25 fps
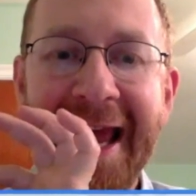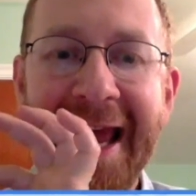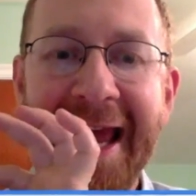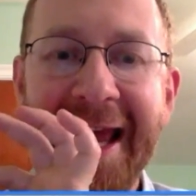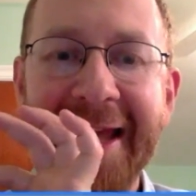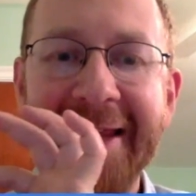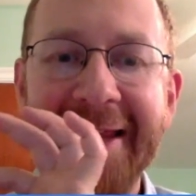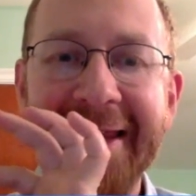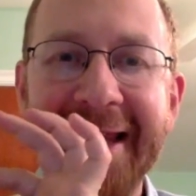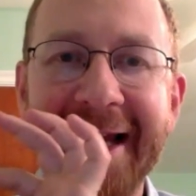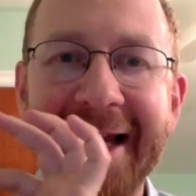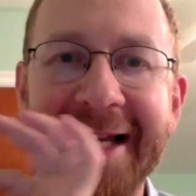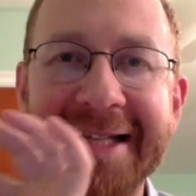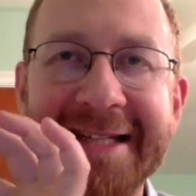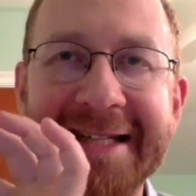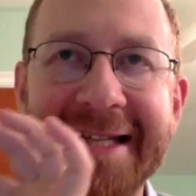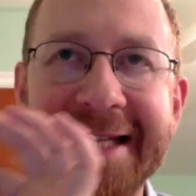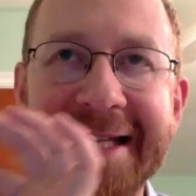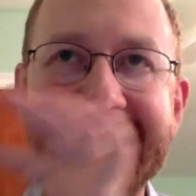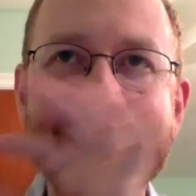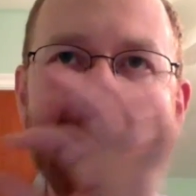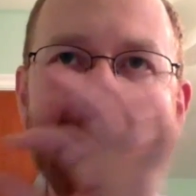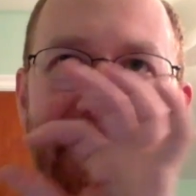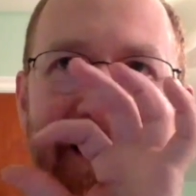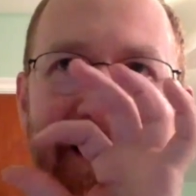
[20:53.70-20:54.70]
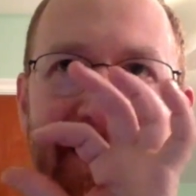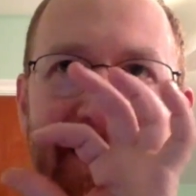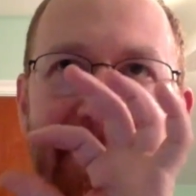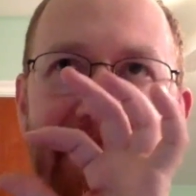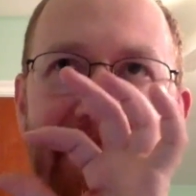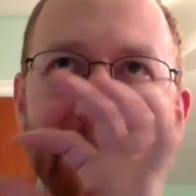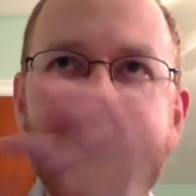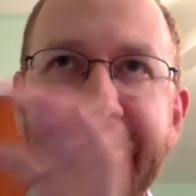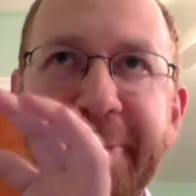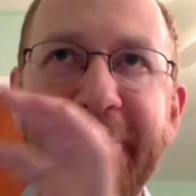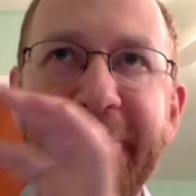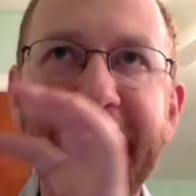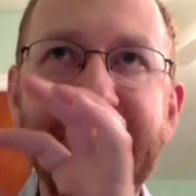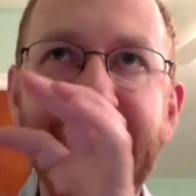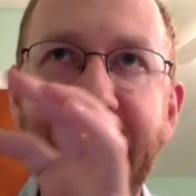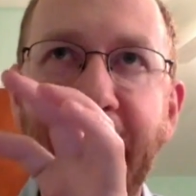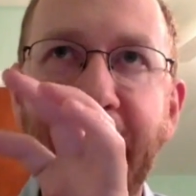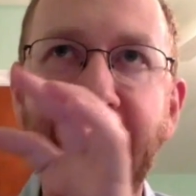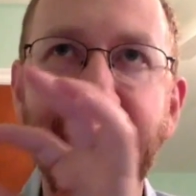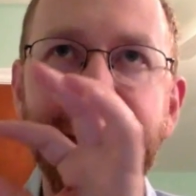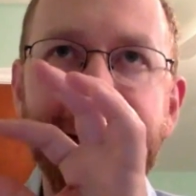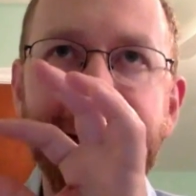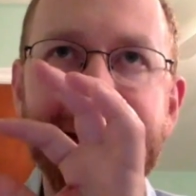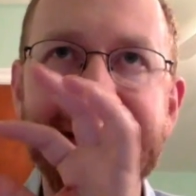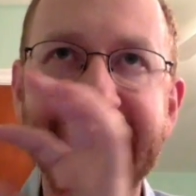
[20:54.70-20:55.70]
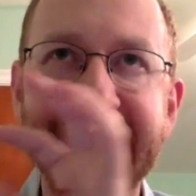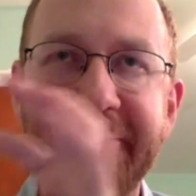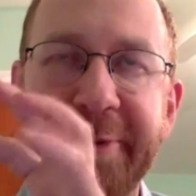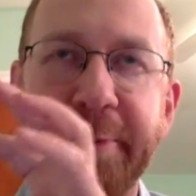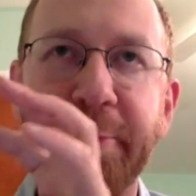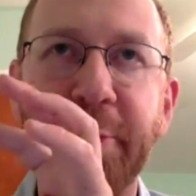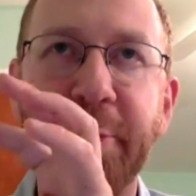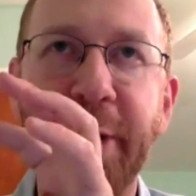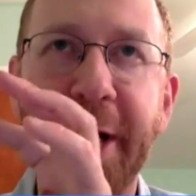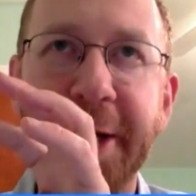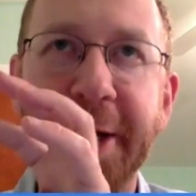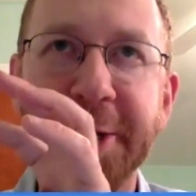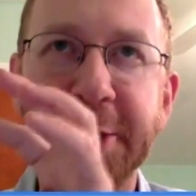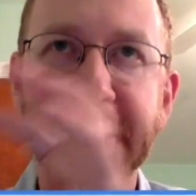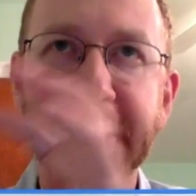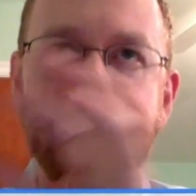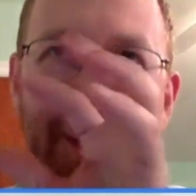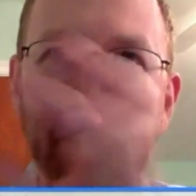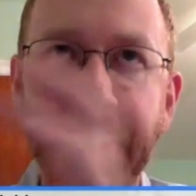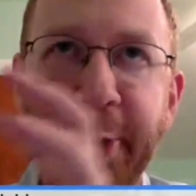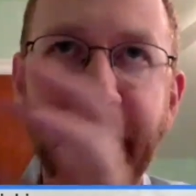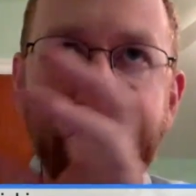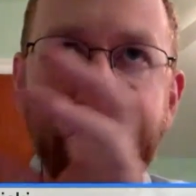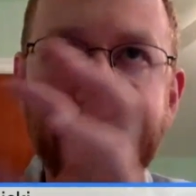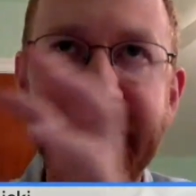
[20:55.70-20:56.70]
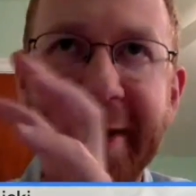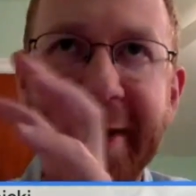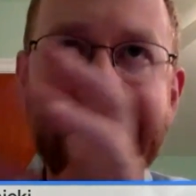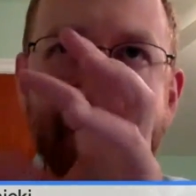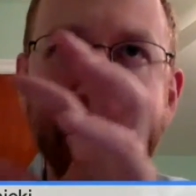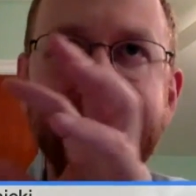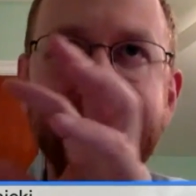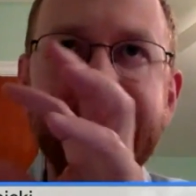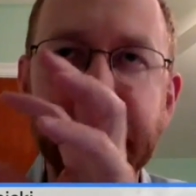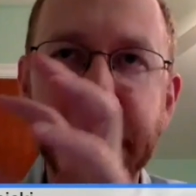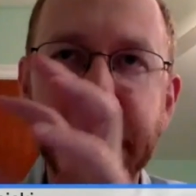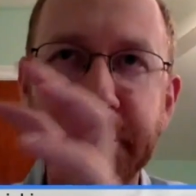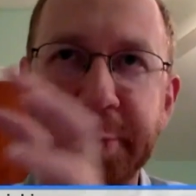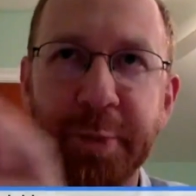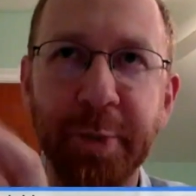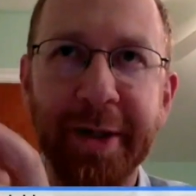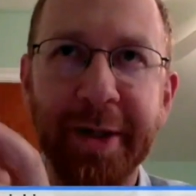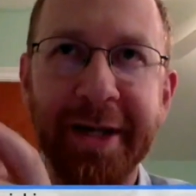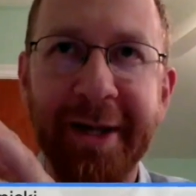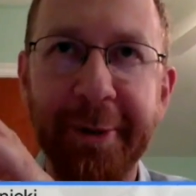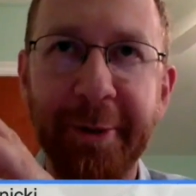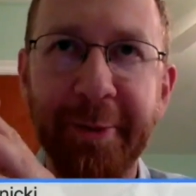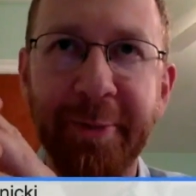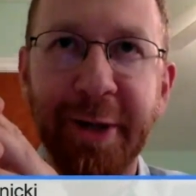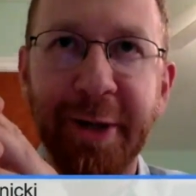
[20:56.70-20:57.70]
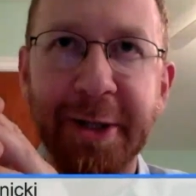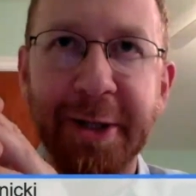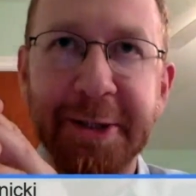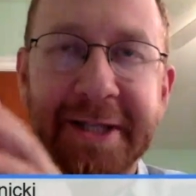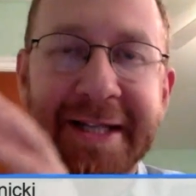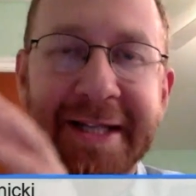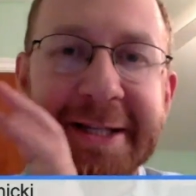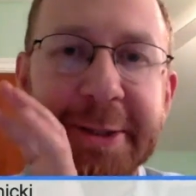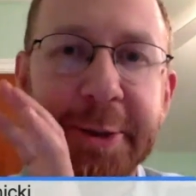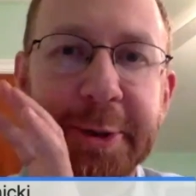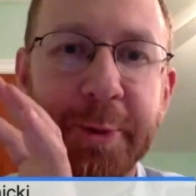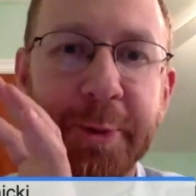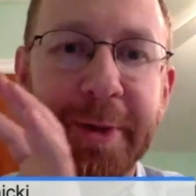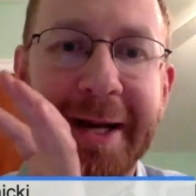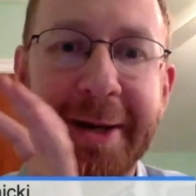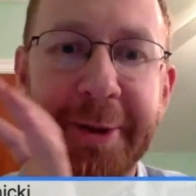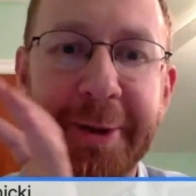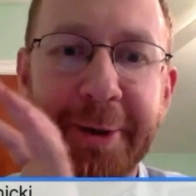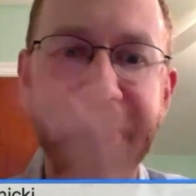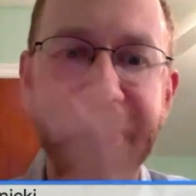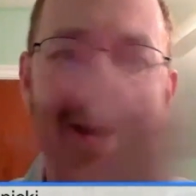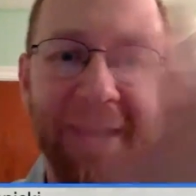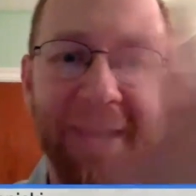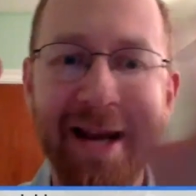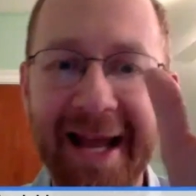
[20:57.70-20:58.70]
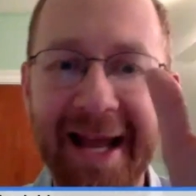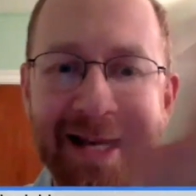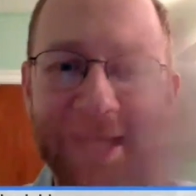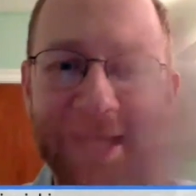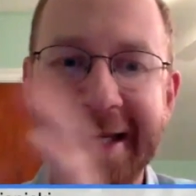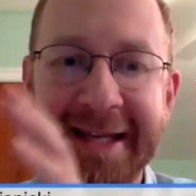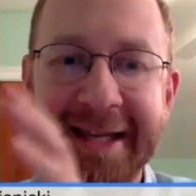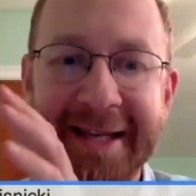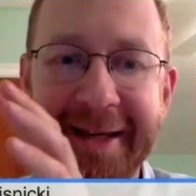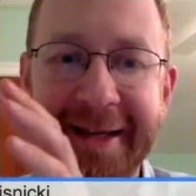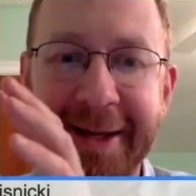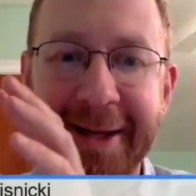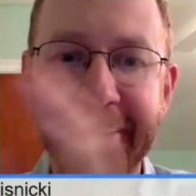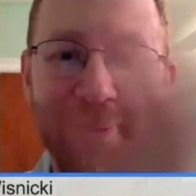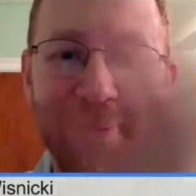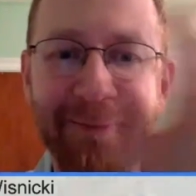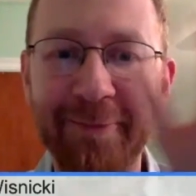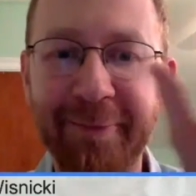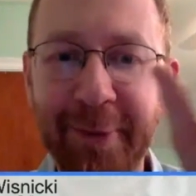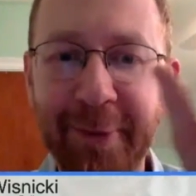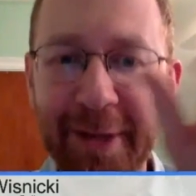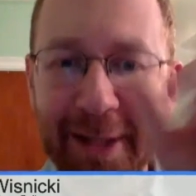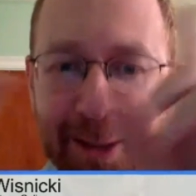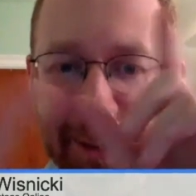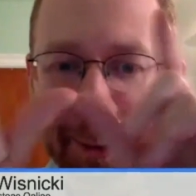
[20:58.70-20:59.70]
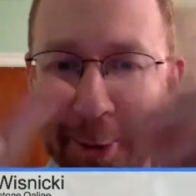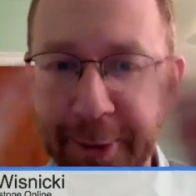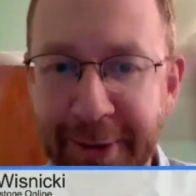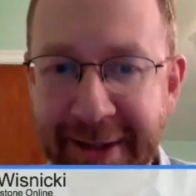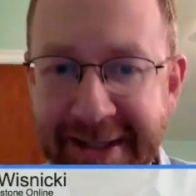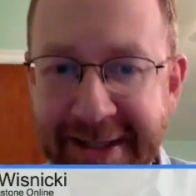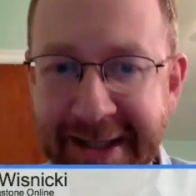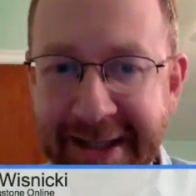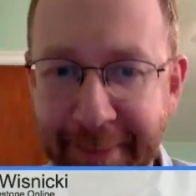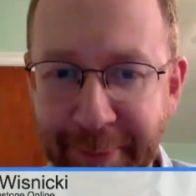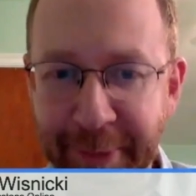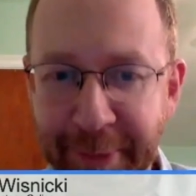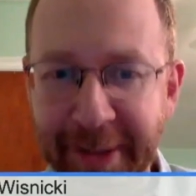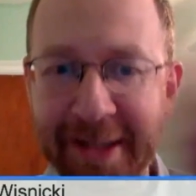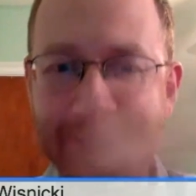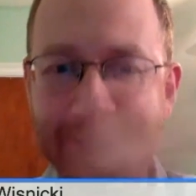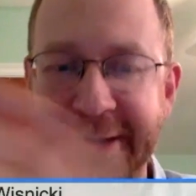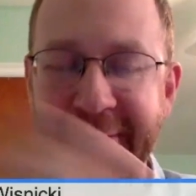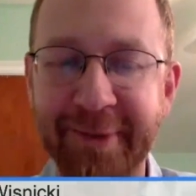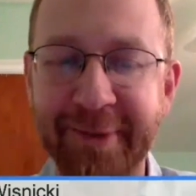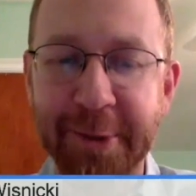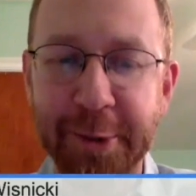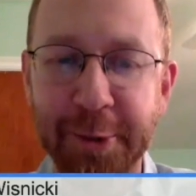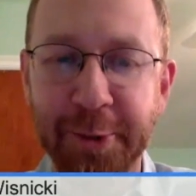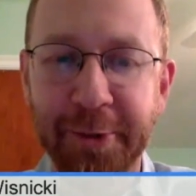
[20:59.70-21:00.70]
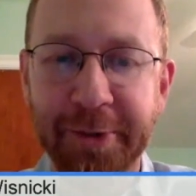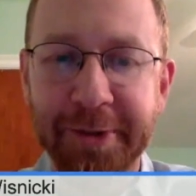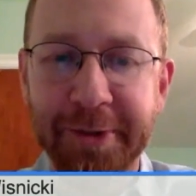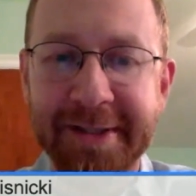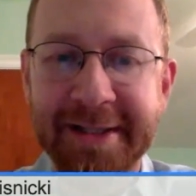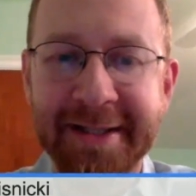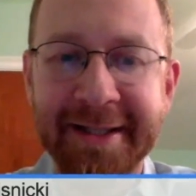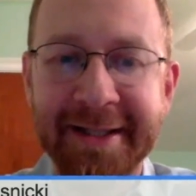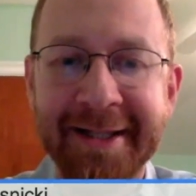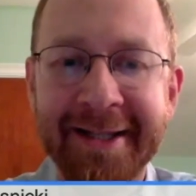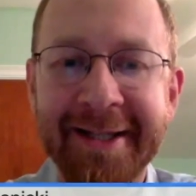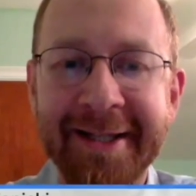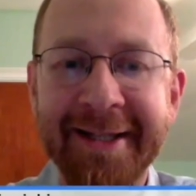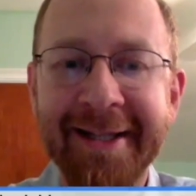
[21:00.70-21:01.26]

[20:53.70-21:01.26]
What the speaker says: And the idea is that the sum of the parts of the project, of the individuals working on the project, is greater than any kind of, the separate individuals.